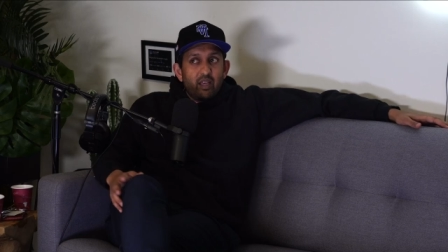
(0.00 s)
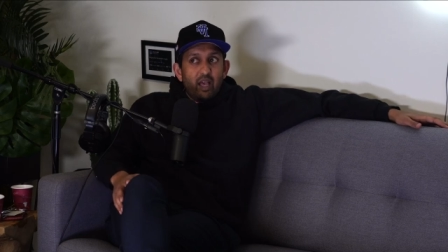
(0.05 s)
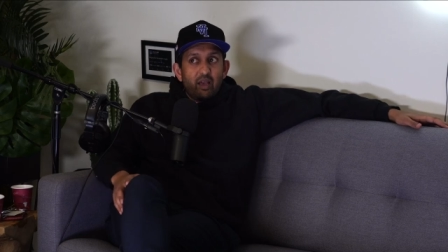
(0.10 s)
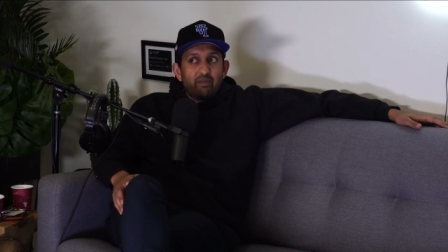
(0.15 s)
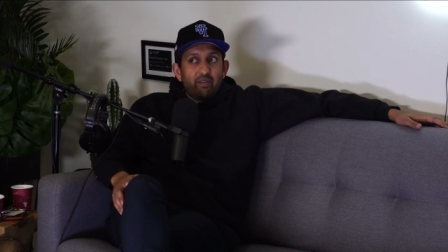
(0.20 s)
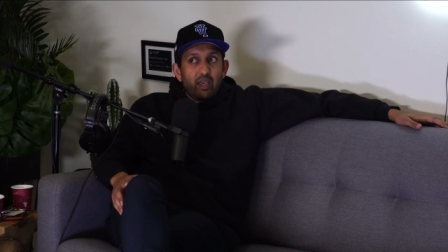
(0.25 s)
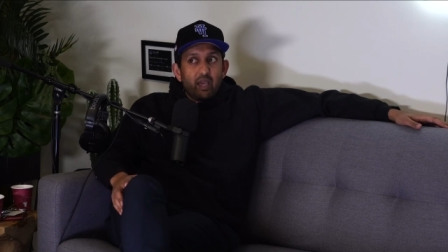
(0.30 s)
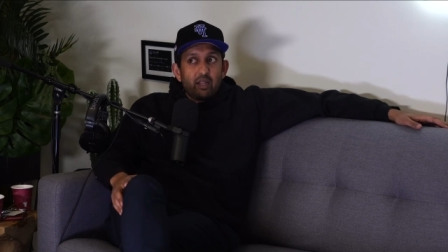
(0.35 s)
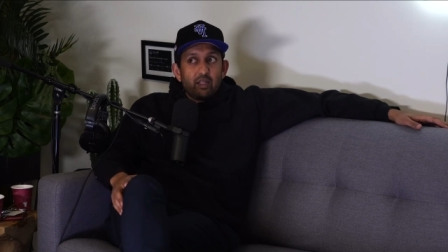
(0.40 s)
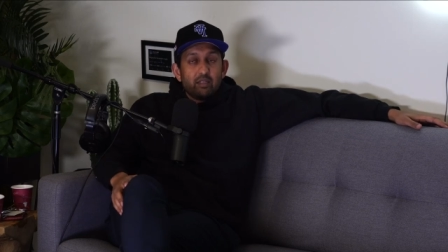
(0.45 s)

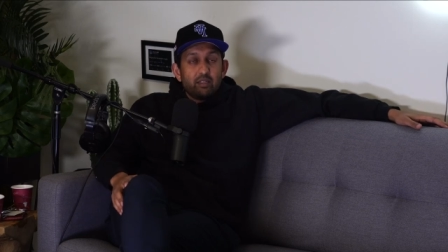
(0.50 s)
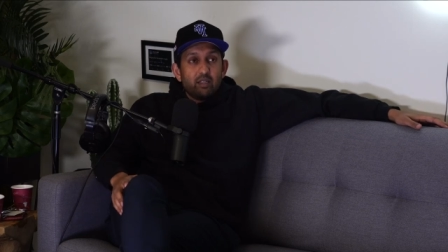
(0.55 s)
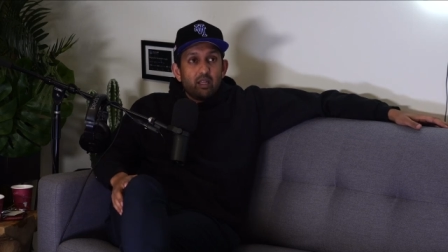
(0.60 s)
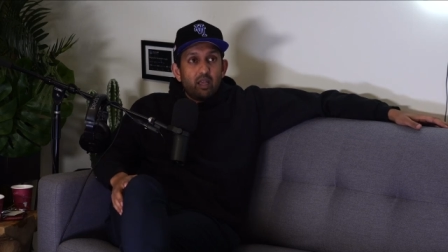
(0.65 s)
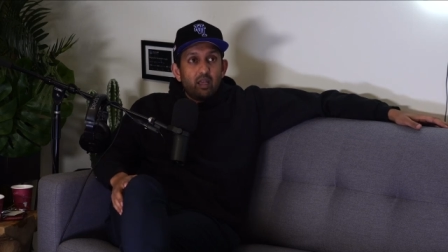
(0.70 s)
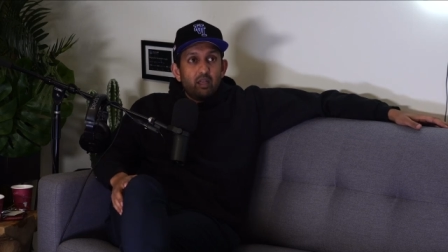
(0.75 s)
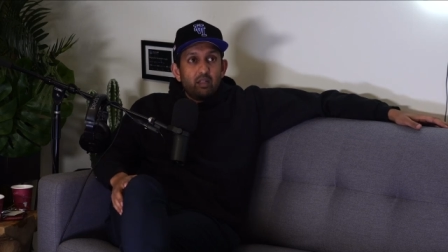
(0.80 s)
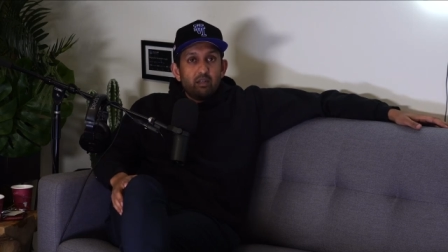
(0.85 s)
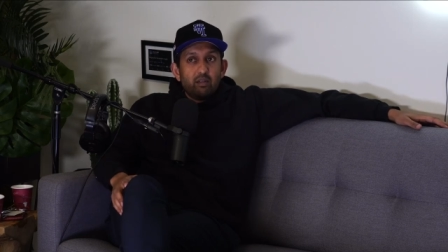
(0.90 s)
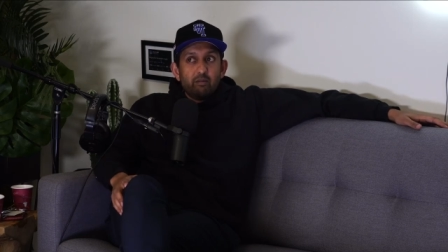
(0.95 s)

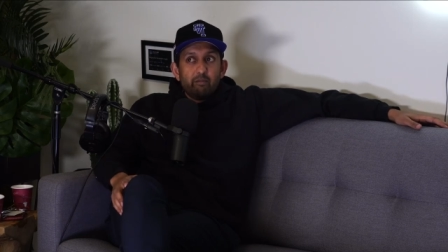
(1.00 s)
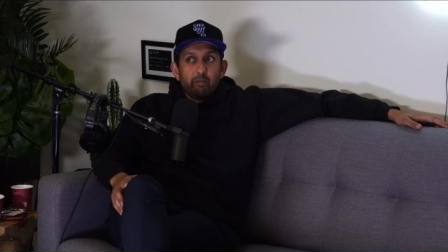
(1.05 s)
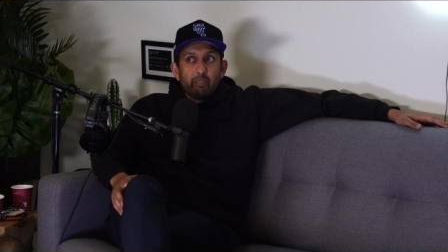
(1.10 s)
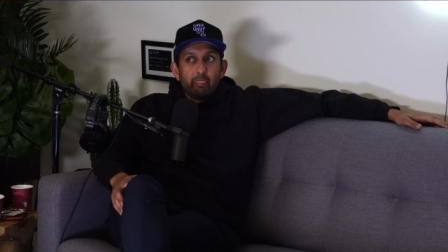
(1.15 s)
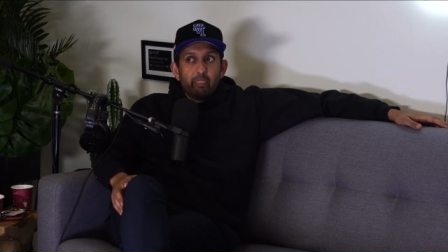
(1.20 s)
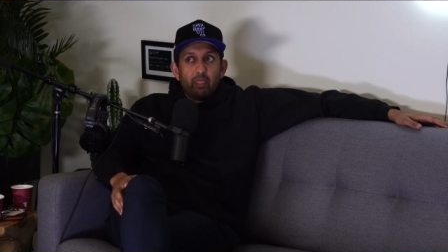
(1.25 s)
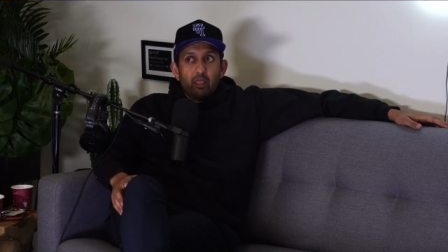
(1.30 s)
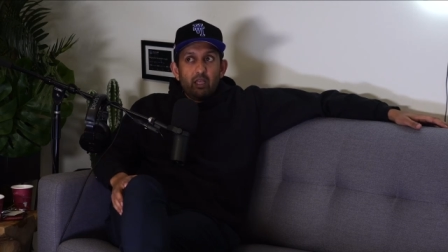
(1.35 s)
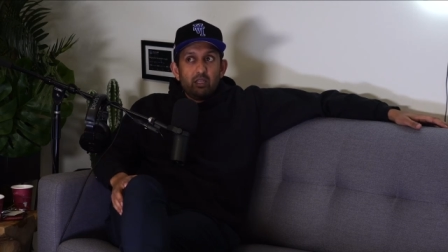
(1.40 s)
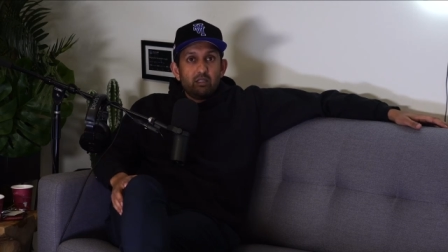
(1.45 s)
Afghanistan
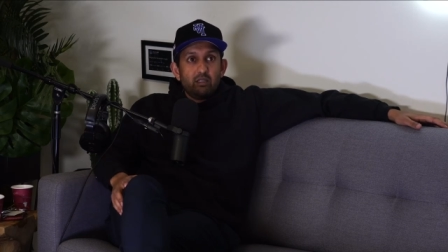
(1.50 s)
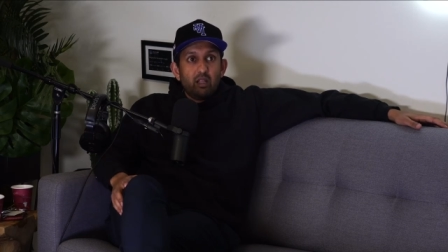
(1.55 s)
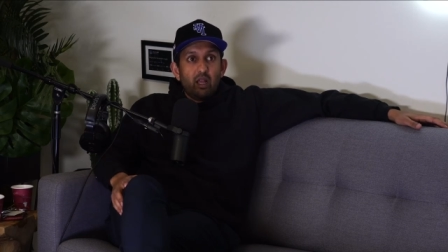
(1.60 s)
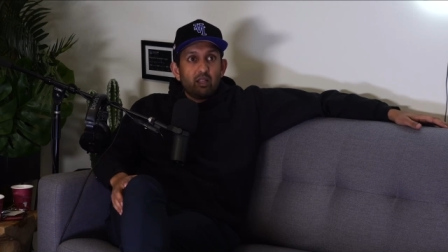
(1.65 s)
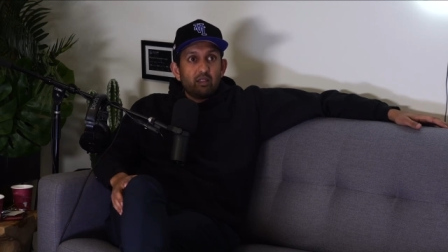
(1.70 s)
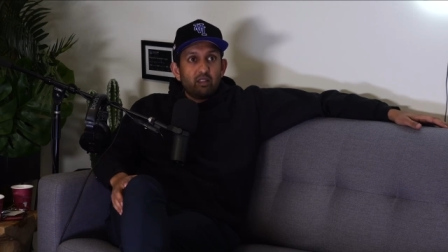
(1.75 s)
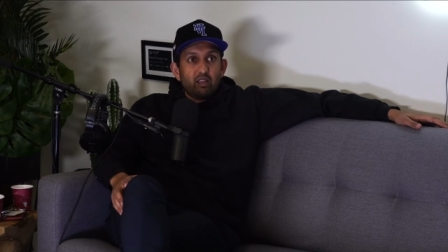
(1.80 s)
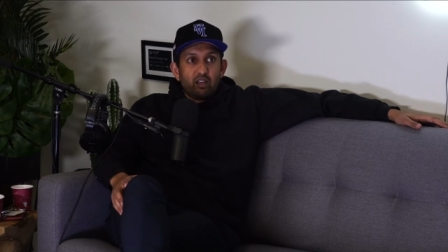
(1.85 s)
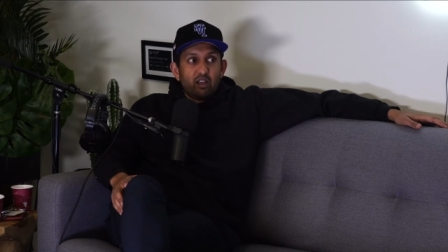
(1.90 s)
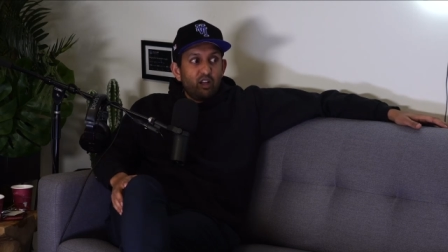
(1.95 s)
is
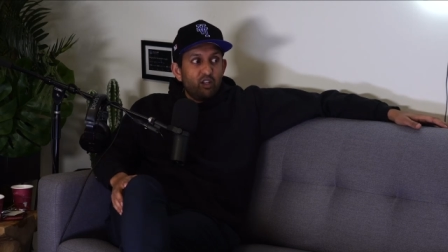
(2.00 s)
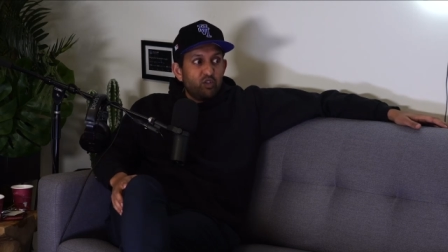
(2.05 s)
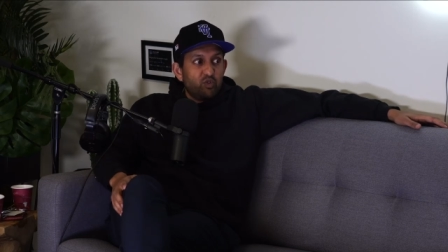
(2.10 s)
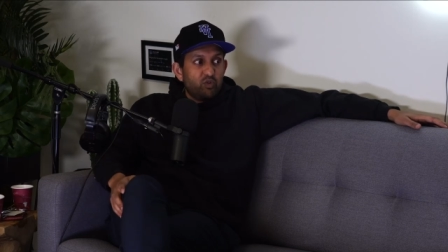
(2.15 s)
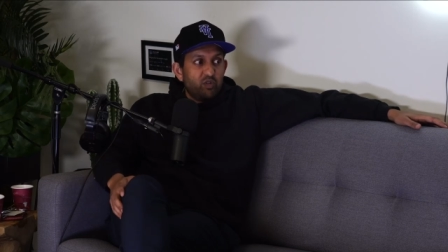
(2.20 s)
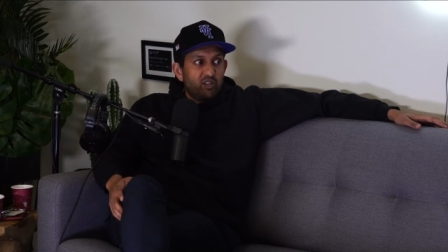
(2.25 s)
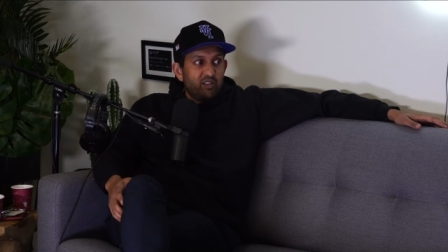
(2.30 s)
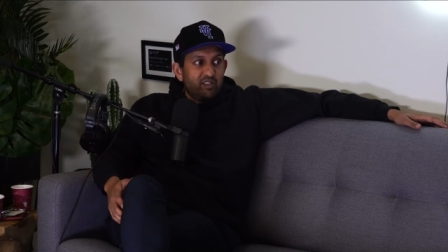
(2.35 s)
not the country